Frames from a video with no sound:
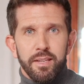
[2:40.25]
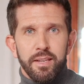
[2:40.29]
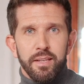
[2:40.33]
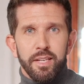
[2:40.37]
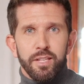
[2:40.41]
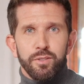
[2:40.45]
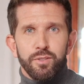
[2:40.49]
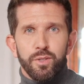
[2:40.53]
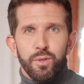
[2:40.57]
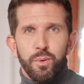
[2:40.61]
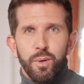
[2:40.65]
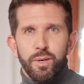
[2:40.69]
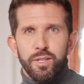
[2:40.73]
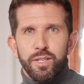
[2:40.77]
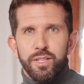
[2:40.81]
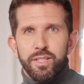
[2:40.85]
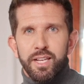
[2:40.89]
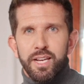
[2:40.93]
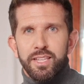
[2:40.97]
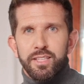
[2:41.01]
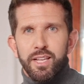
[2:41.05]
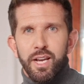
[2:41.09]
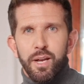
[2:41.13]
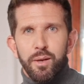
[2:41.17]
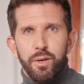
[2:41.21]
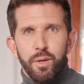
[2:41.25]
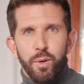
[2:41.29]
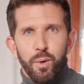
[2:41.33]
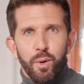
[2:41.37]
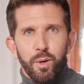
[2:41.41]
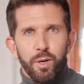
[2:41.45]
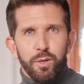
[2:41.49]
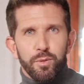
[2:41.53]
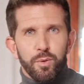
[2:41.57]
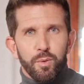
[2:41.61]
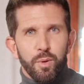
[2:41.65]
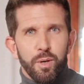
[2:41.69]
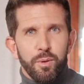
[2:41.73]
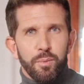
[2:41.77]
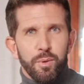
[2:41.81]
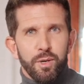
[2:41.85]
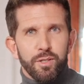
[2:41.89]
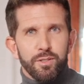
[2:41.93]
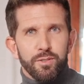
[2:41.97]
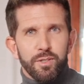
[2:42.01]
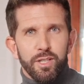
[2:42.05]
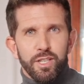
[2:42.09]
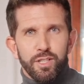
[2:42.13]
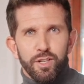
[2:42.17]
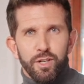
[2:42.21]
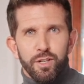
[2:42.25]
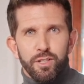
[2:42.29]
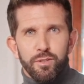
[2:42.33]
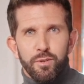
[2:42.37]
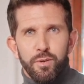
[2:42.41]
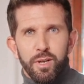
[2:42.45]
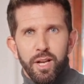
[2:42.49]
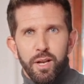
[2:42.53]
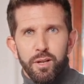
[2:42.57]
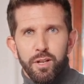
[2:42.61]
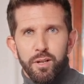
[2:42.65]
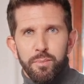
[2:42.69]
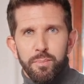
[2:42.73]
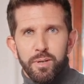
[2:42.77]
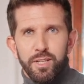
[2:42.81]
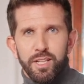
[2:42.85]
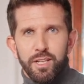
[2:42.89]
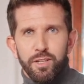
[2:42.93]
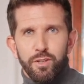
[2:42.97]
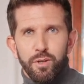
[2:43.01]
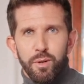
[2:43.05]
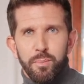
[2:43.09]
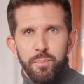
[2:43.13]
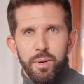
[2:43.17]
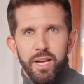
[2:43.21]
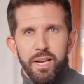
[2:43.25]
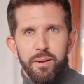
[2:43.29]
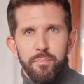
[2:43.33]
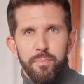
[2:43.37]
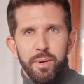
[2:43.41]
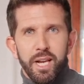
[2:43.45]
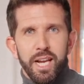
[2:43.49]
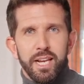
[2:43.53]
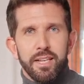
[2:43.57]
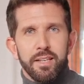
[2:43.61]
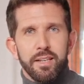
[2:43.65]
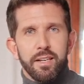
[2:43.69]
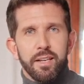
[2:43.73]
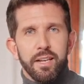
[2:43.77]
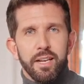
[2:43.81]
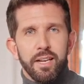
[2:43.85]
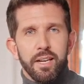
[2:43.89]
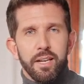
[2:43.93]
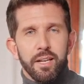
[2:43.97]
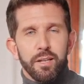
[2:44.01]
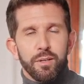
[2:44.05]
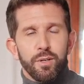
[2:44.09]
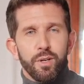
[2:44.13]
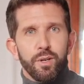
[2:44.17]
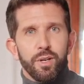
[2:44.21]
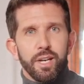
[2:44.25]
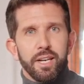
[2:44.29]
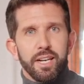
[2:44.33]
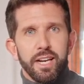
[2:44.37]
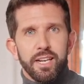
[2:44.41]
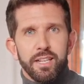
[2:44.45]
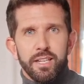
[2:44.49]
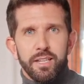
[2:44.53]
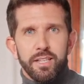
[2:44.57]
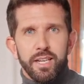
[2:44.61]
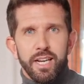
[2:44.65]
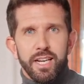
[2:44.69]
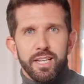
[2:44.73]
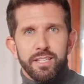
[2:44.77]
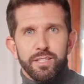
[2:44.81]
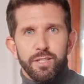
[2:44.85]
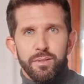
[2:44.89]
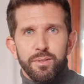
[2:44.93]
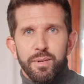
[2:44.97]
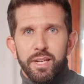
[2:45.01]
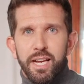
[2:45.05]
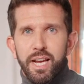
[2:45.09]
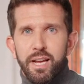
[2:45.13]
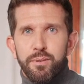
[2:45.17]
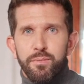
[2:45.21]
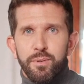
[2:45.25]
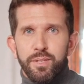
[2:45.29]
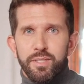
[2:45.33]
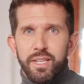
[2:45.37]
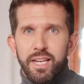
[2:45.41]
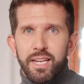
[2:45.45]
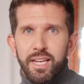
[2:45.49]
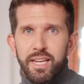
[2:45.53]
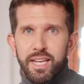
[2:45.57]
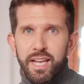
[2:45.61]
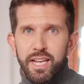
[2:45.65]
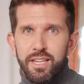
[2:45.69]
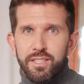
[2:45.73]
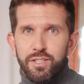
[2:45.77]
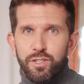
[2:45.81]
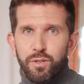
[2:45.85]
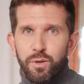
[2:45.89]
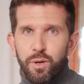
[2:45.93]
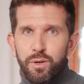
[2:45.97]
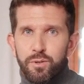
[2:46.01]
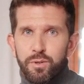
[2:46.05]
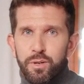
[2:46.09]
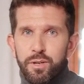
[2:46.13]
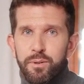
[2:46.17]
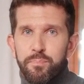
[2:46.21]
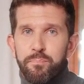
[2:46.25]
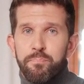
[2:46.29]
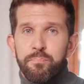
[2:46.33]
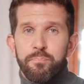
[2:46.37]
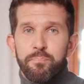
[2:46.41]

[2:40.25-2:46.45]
If you want to test out all of Quillbot's features without committing to a paid plan, you can get a taste of everything it has to offer.